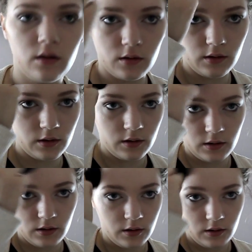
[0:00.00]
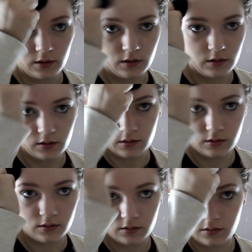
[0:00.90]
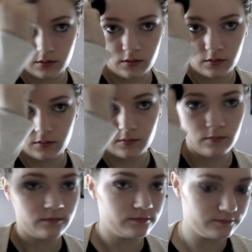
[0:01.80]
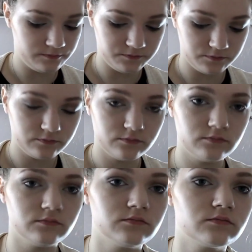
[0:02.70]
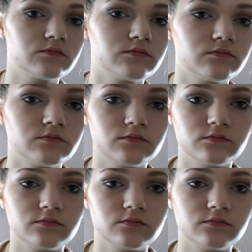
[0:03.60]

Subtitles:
this was just to warm up my face a little bit more and